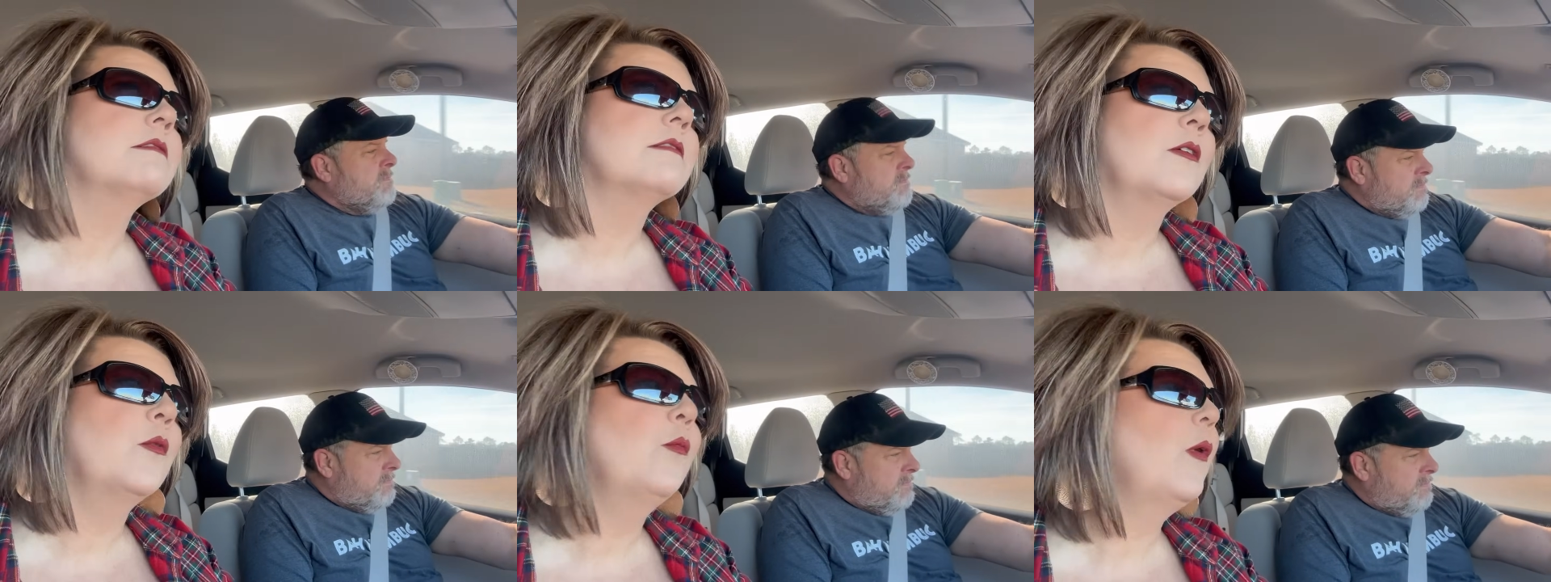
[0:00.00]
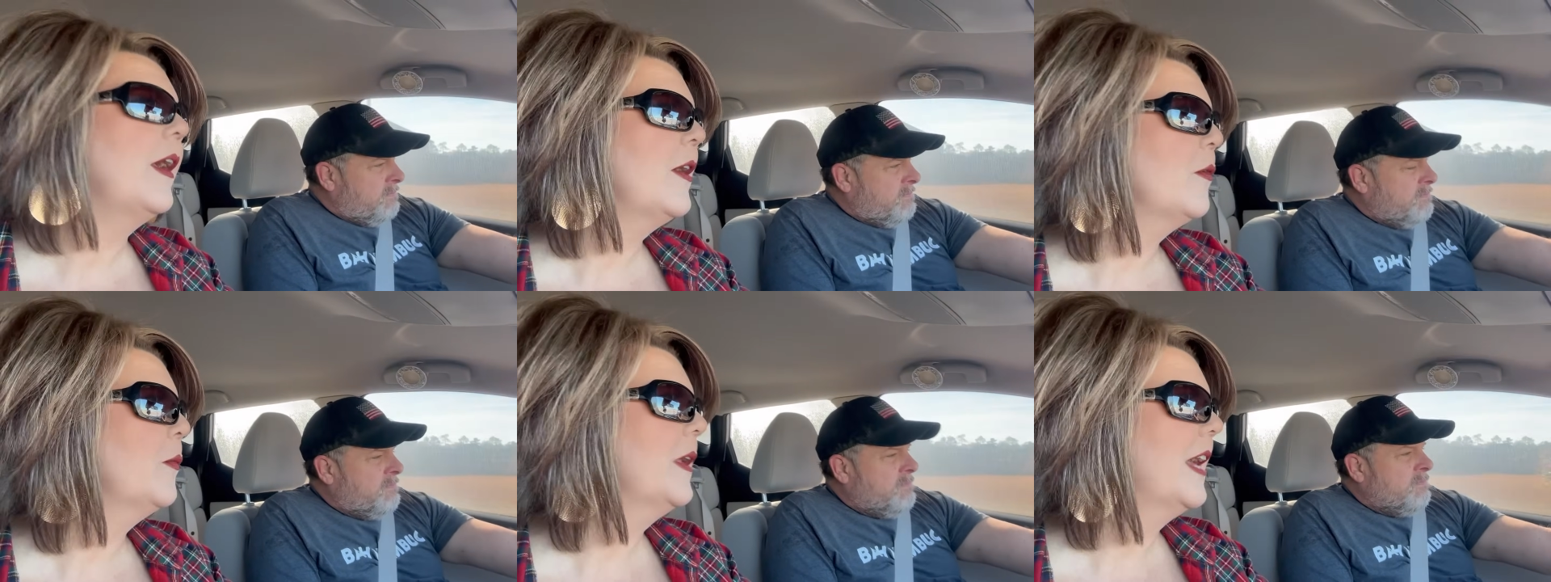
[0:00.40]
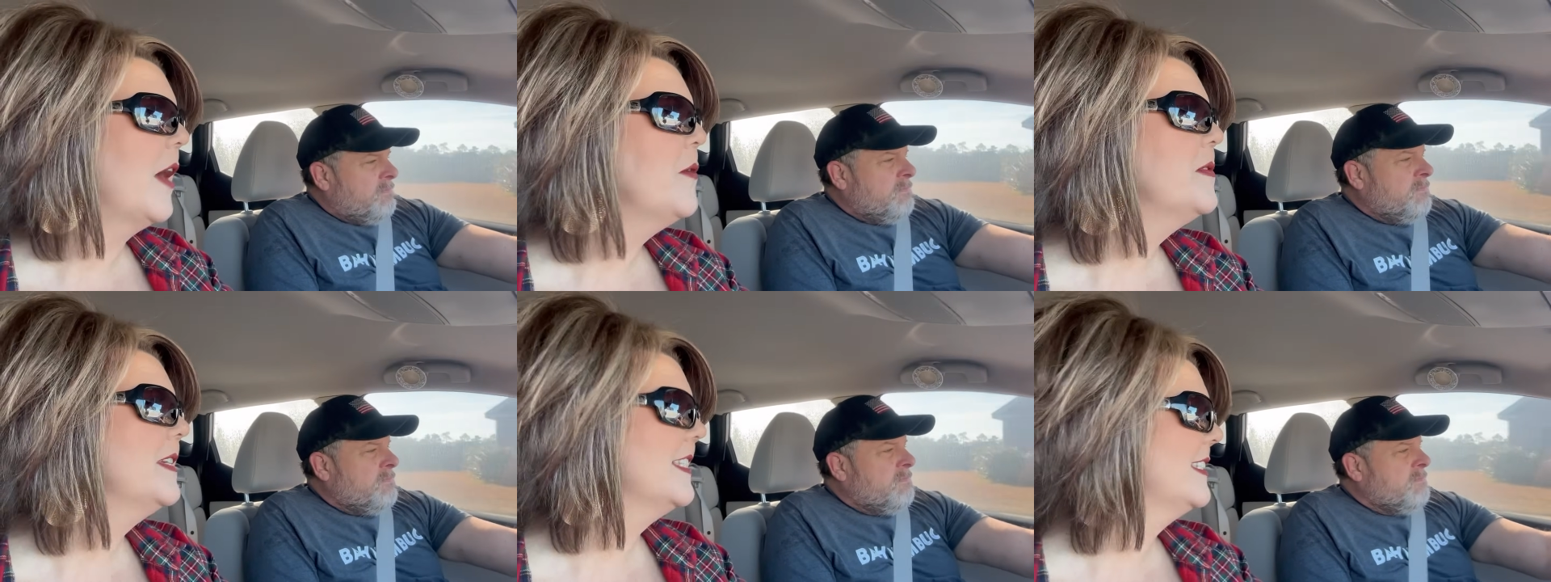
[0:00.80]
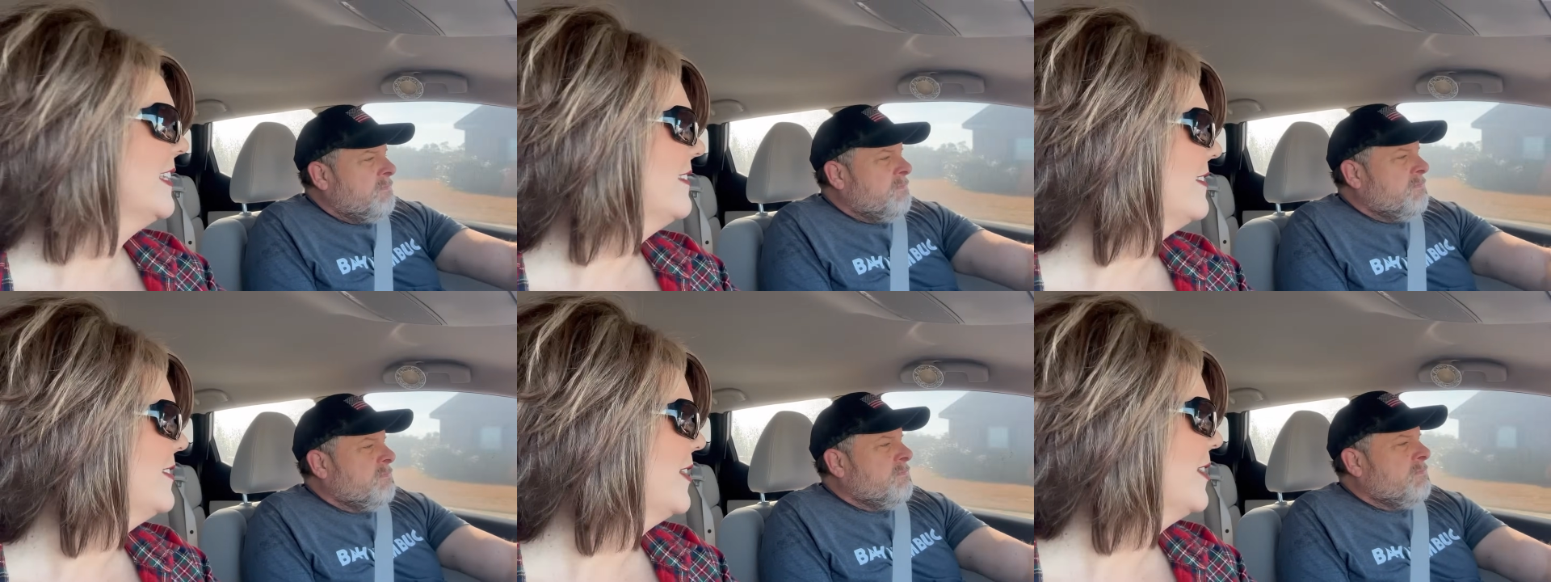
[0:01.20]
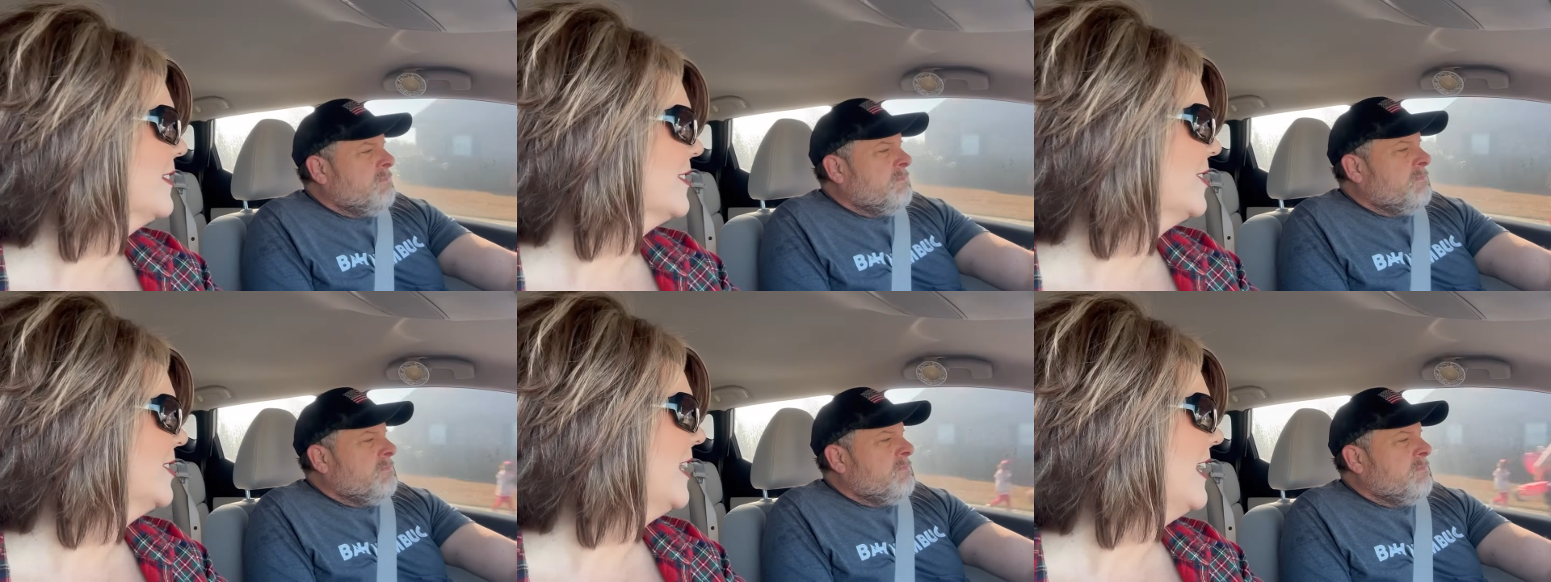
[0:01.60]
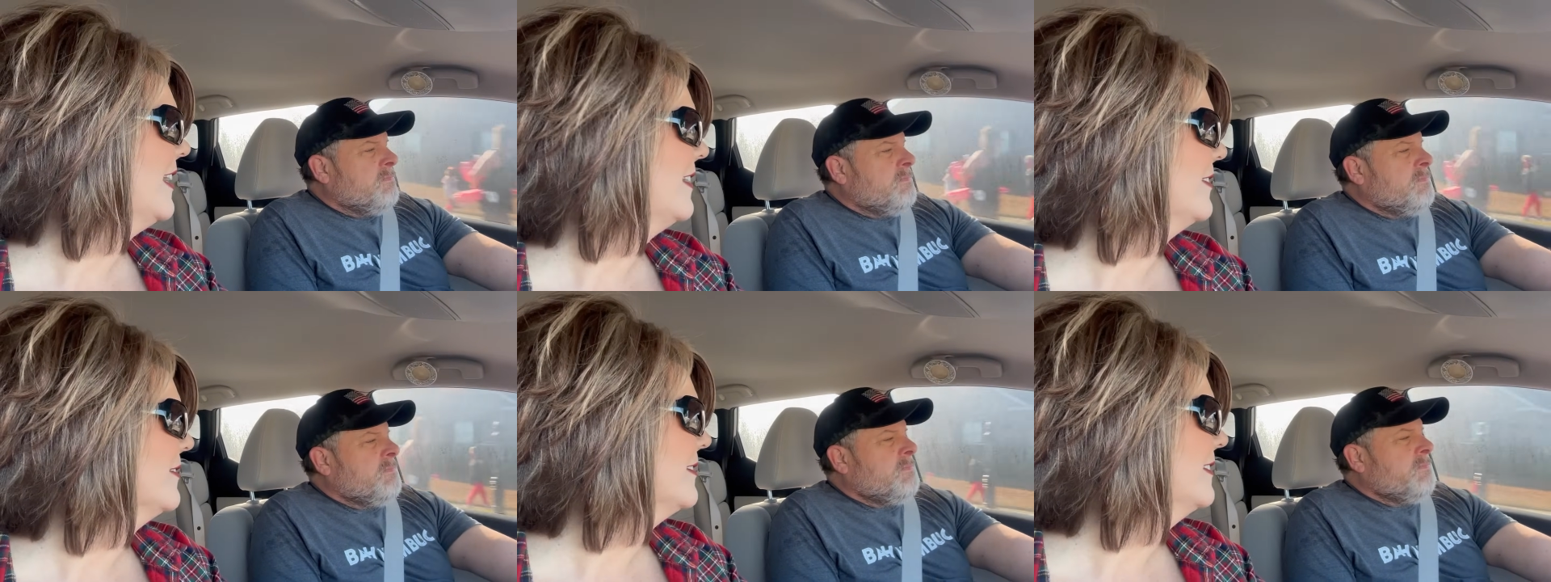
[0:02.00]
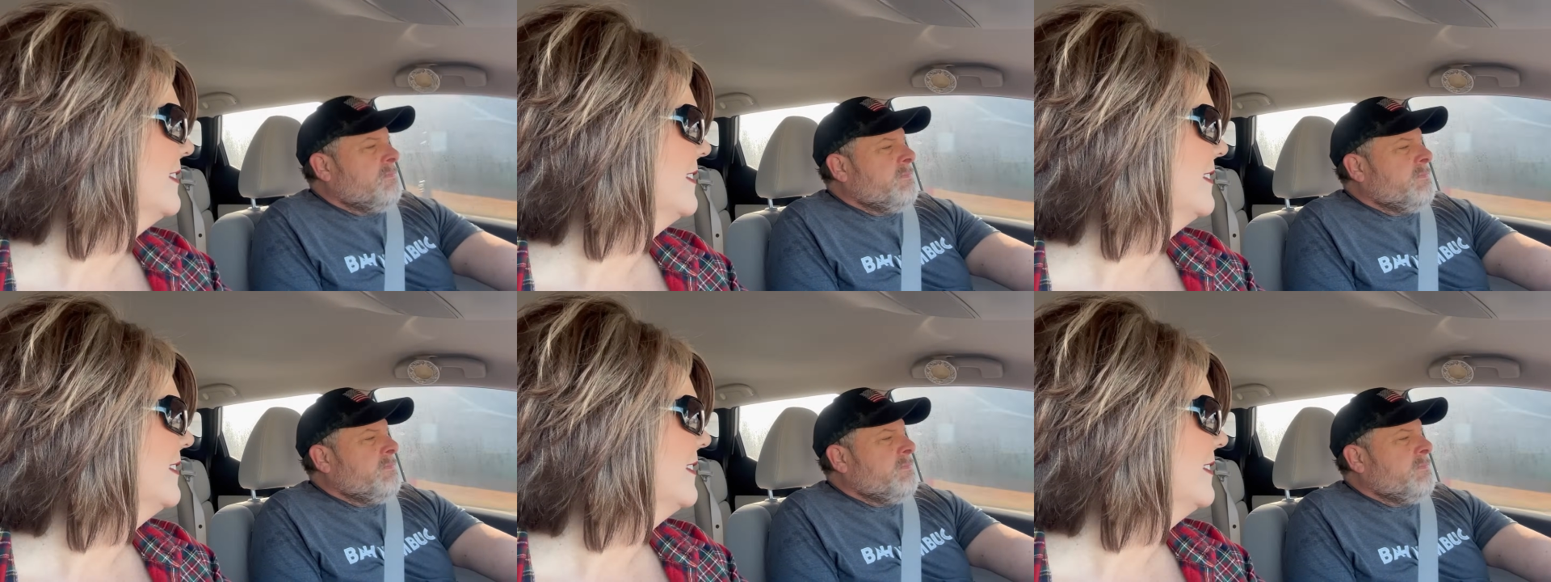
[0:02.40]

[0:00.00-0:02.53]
Speaker 1: Where are we going to see the youngest child?